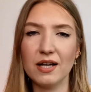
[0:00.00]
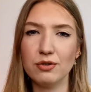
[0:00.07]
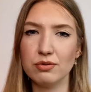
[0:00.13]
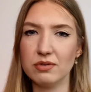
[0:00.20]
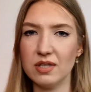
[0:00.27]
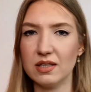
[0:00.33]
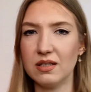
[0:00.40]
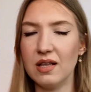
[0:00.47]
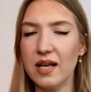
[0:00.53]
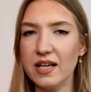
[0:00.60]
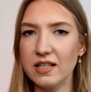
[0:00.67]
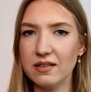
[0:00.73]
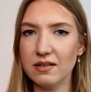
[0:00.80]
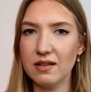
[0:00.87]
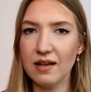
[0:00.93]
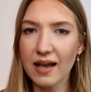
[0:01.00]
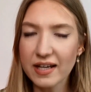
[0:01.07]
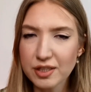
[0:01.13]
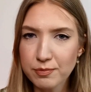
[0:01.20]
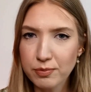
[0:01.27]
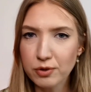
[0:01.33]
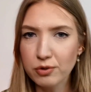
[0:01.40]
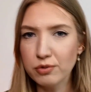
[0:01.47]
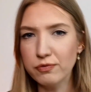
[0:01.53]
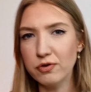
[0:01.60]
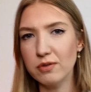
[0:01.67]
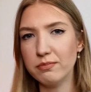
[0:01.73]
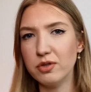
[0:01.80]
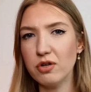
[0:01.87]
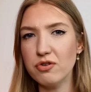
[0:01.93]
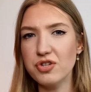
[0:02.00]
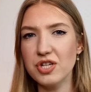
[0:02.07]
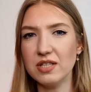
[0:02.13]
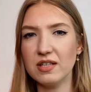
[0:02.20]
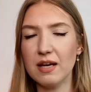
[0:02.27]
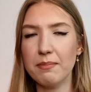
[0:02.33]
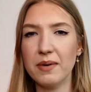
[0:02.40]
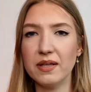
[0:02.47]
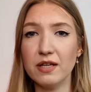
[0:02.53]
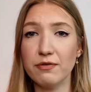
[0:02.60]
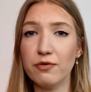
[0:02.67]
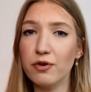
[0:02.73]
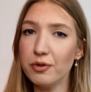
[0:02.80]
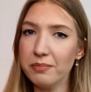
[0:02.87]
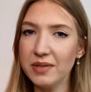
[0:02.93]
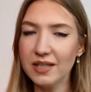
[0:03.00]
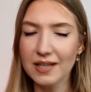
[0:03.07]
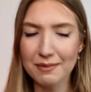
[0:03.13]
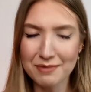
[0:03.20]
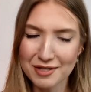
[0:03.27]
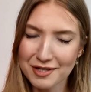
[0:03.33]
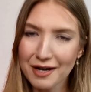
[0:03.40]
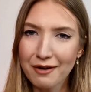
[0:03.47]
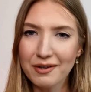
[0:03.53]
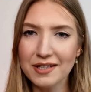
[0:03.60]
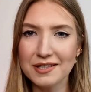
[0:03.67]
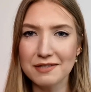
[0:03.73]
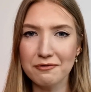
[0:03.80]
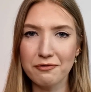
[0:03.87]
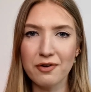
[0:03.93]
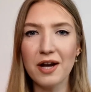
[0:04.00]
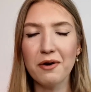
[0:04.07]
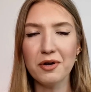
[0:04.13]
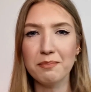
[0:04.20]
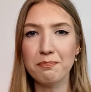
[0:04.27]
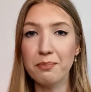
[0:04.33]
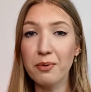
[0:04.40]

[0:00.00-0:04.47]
I do not like light blue from Dolce & Gabbana. For me, I'm sorry, it's a very